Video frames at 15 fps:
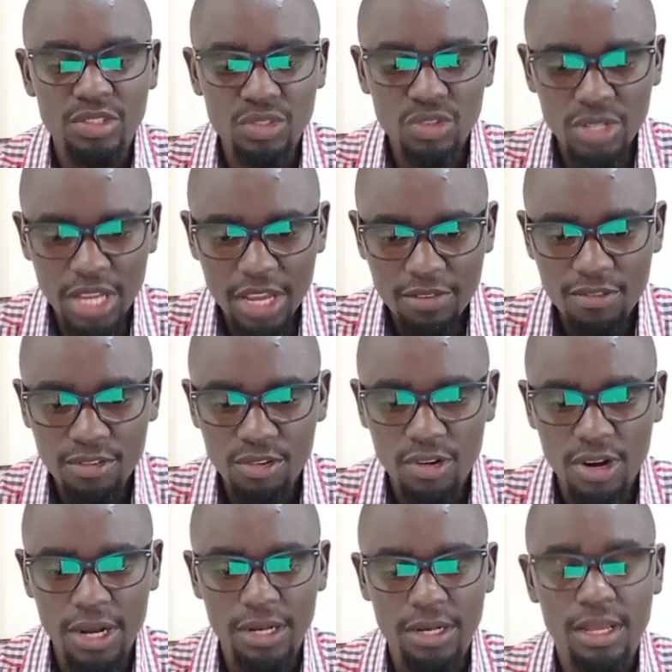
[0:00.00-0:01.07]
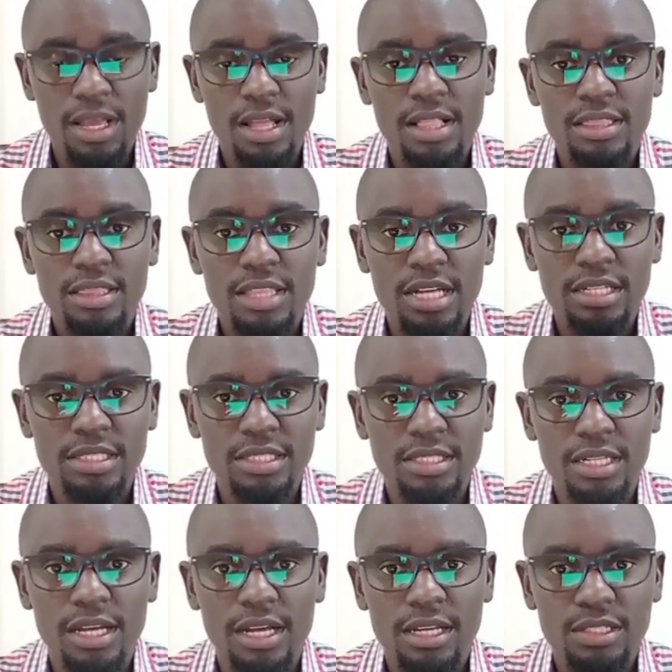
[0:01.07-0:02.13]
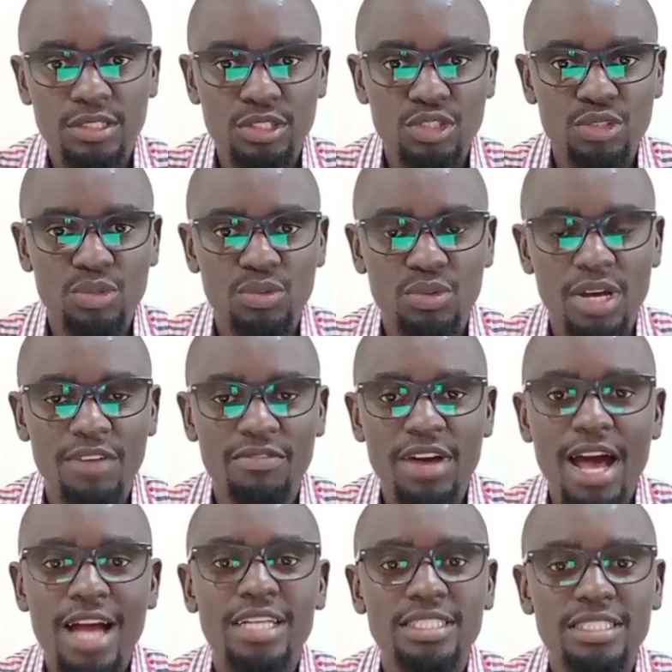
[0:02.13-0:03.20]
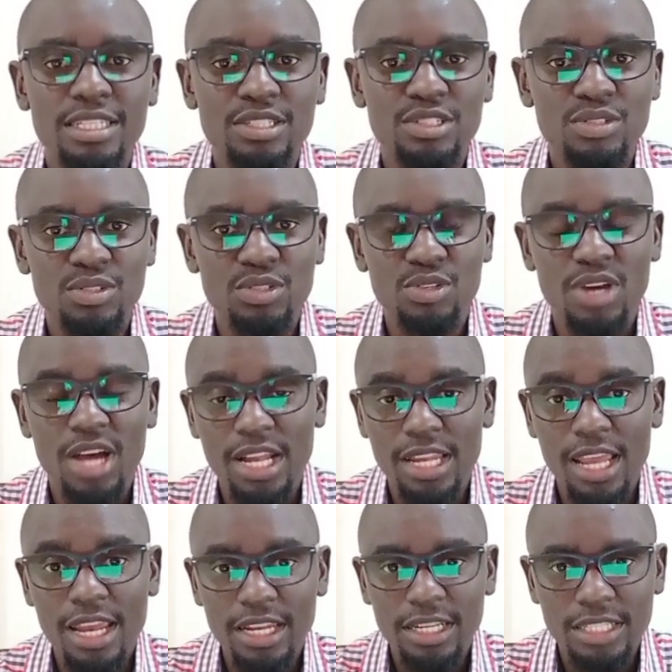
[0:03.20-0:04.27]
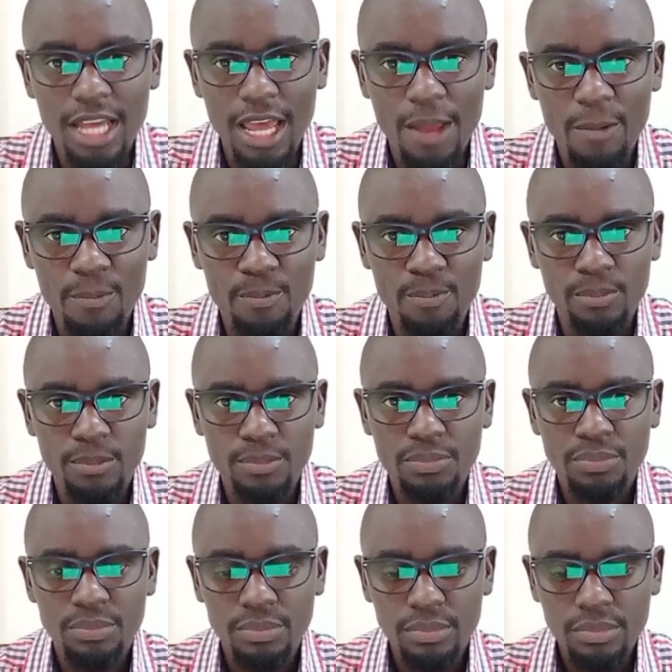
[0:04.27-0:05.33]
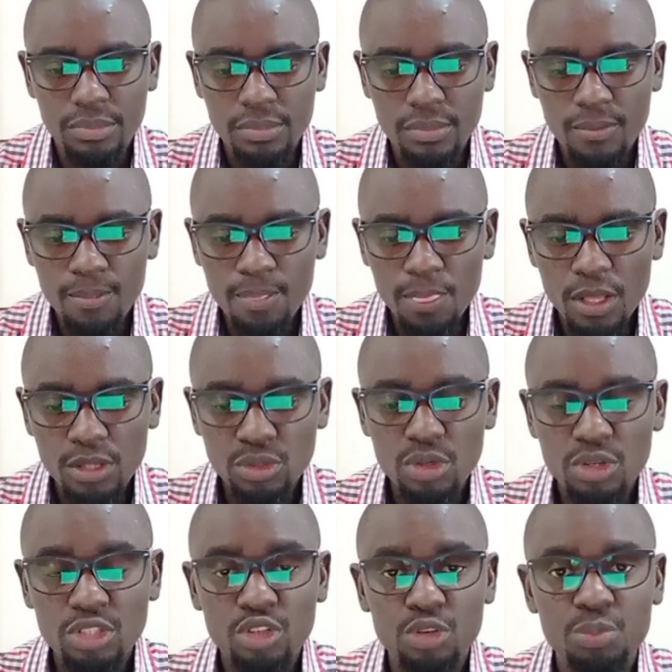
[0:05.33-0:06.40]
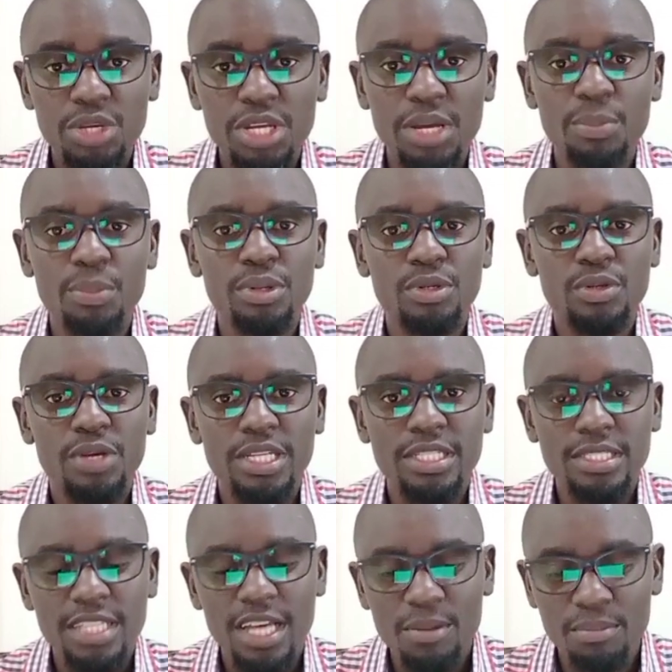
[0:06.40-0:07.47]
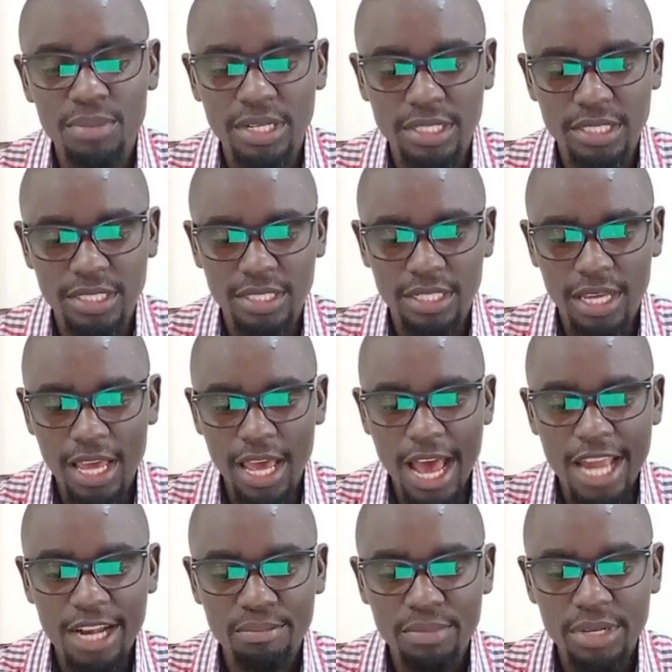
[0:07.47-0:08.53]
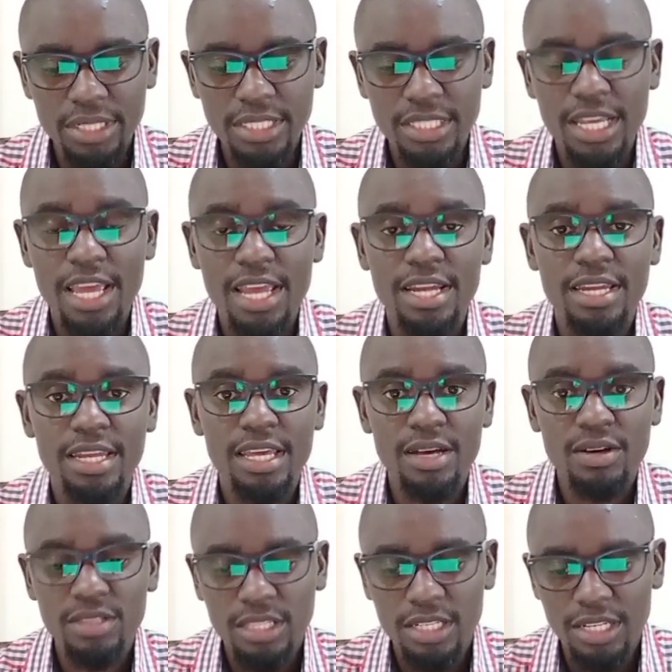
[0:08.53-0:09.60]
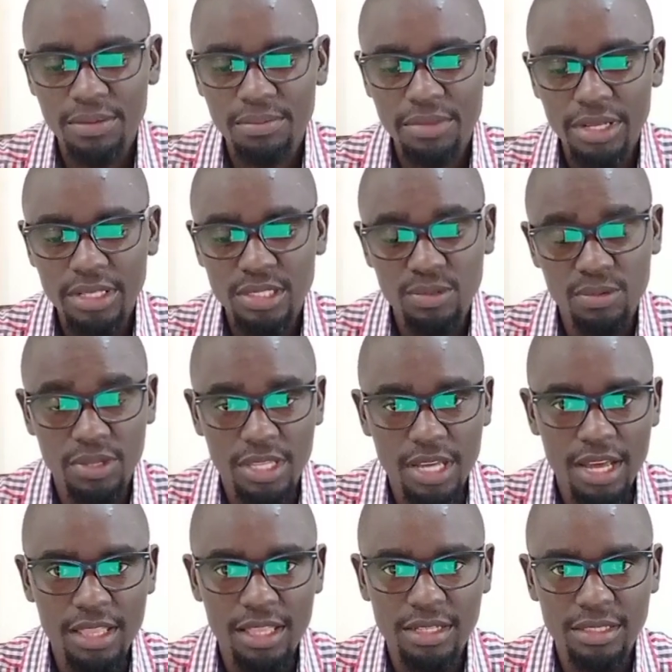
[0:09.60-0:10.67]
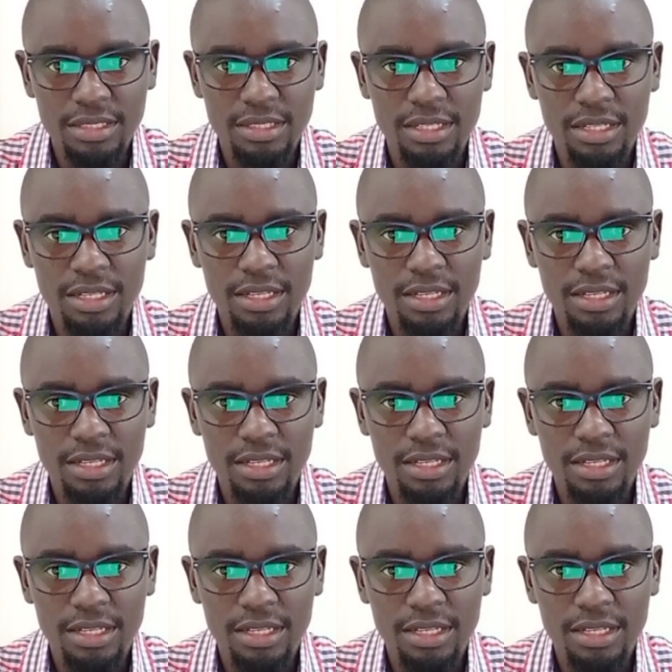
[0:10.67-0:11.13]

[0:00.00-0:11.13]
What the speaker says: It's not everyone that should have access to you at any time. So you should be able to establish and maintain healthy limits with others.